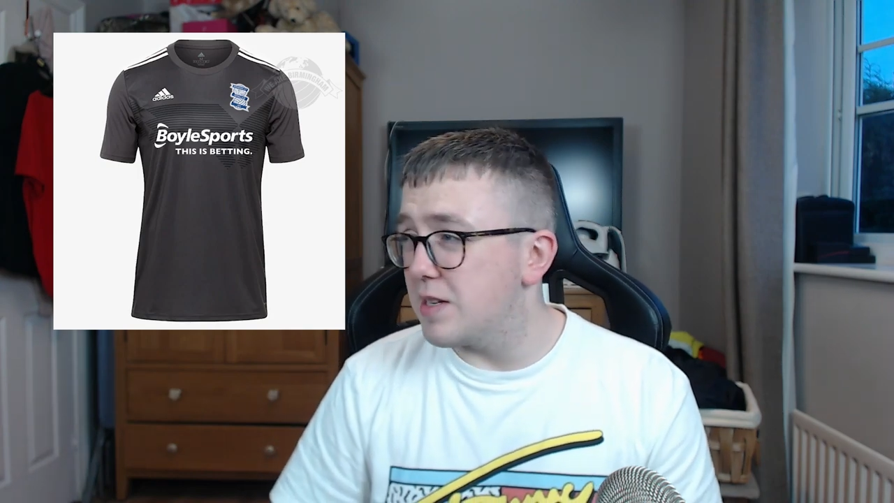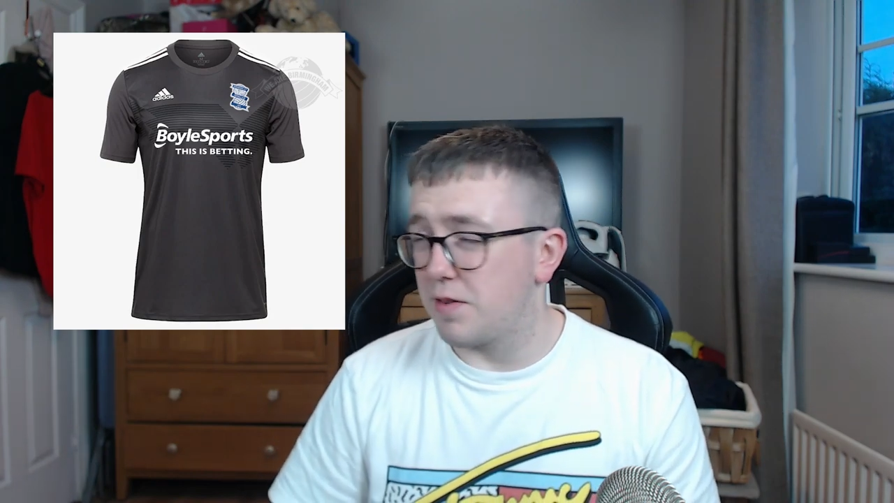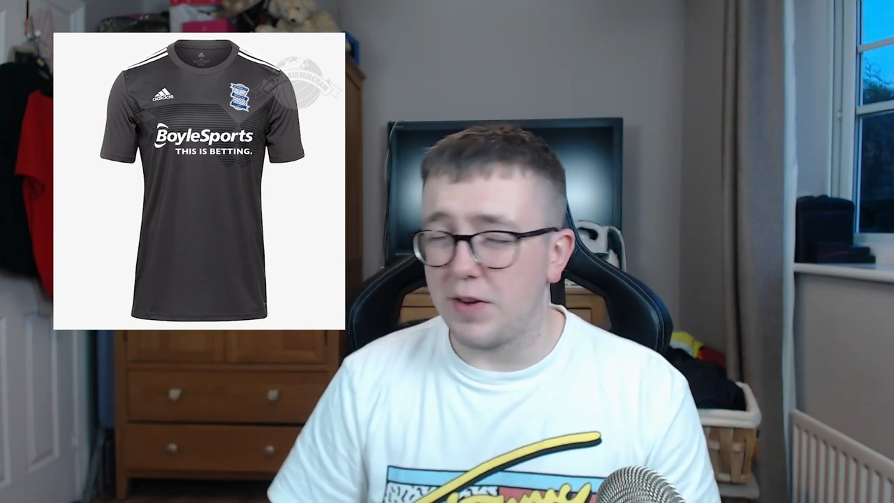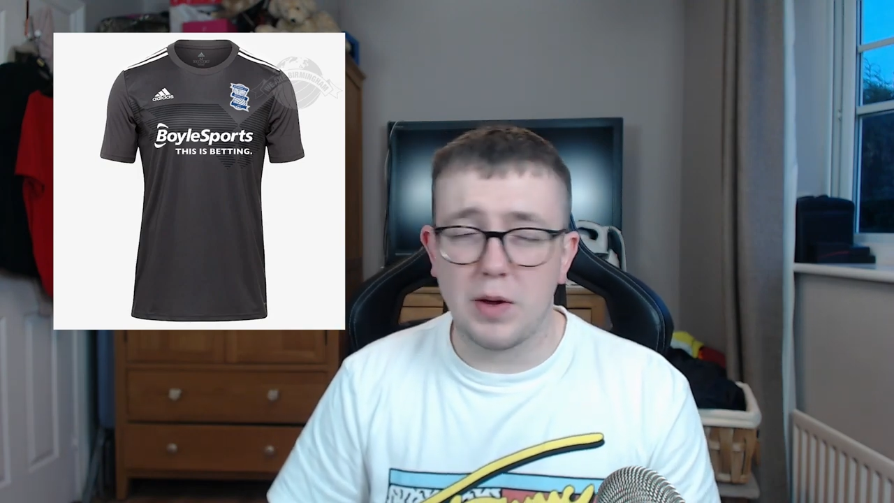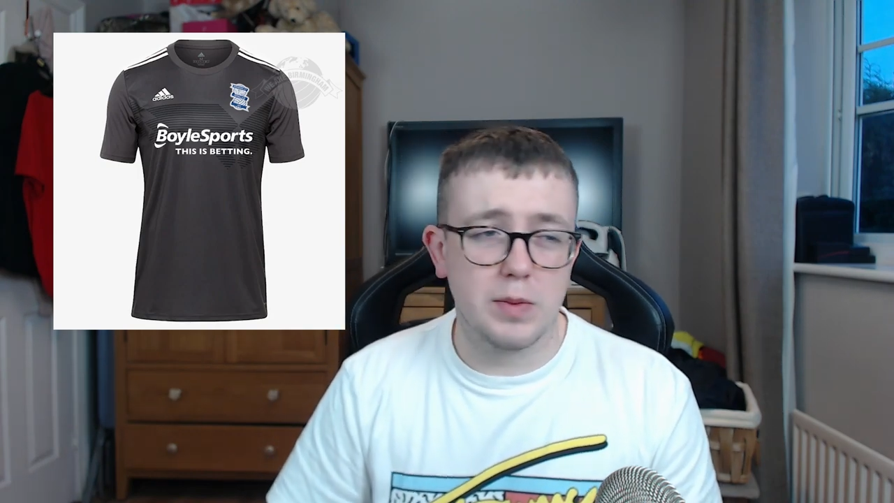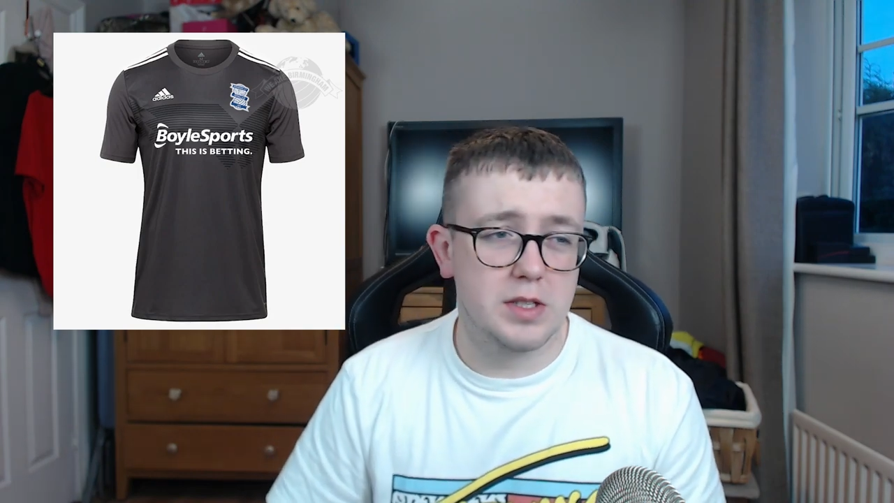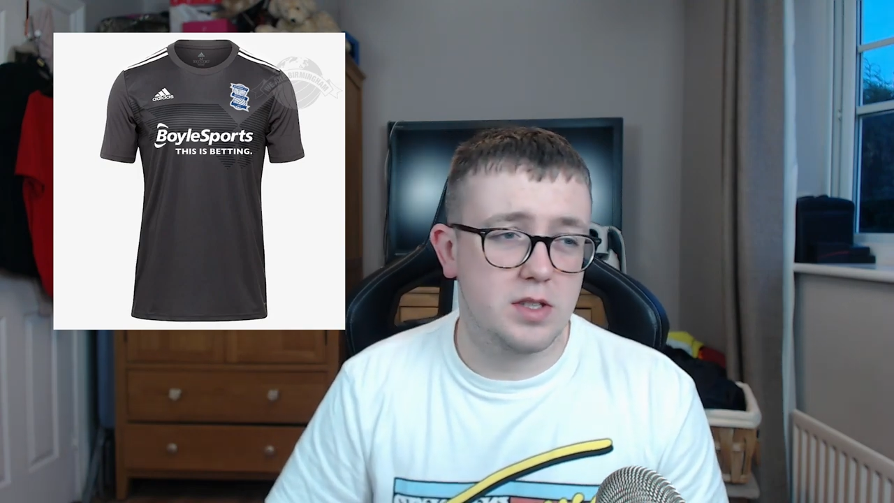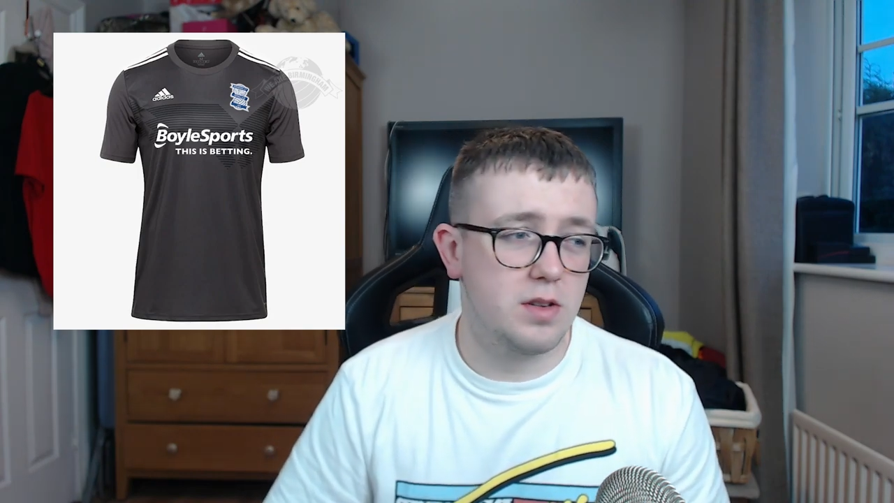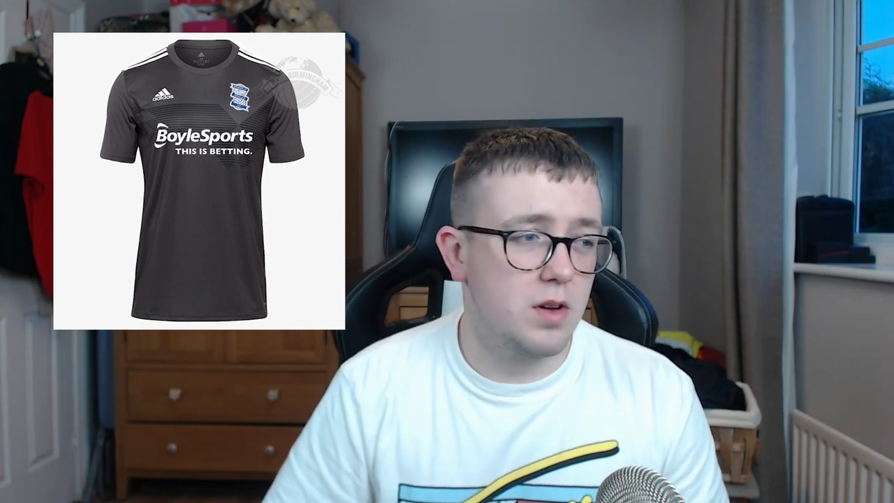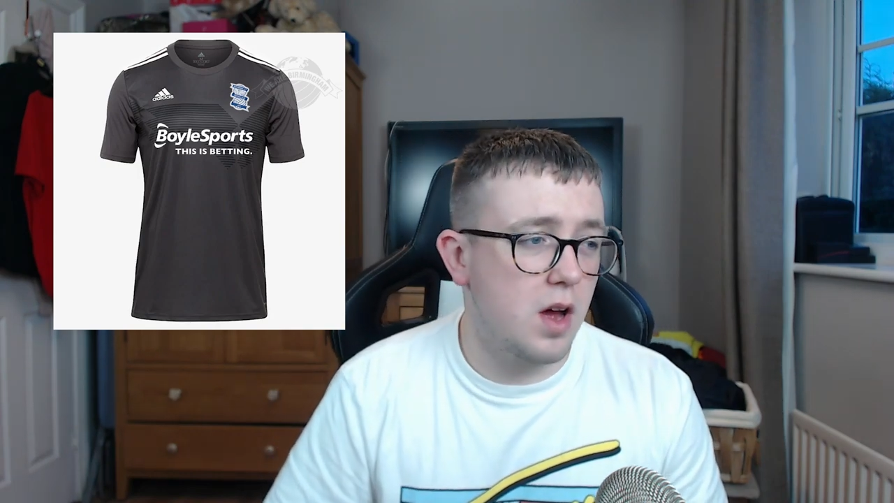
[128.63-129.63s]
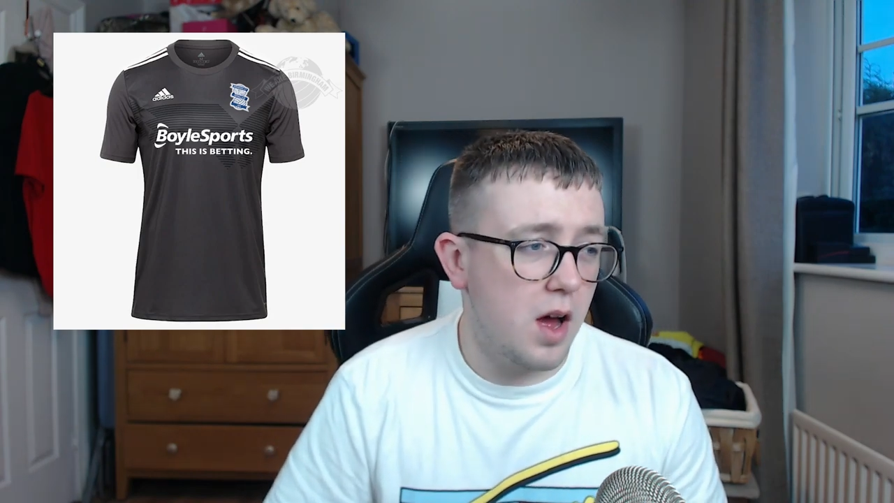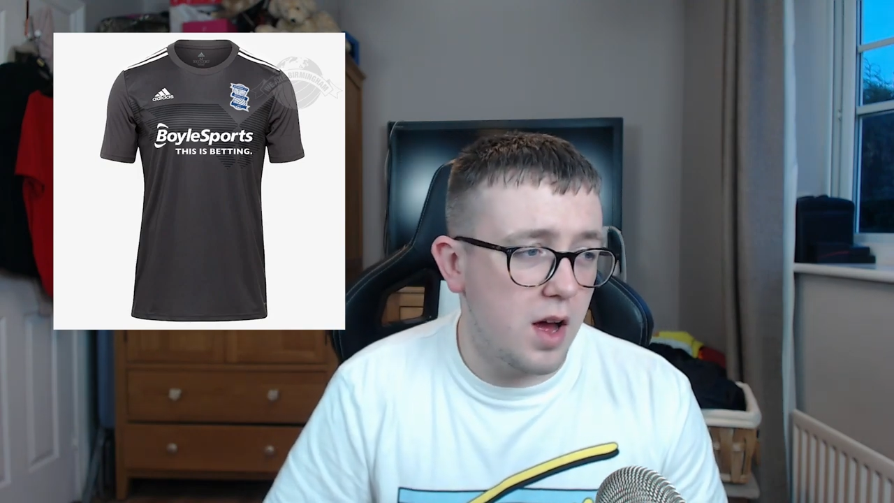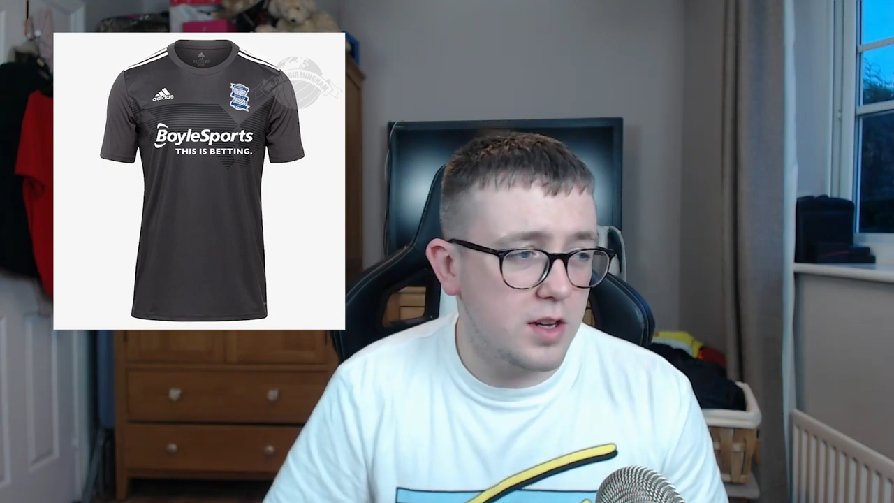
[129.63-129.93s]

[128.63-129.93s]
I think it was uh,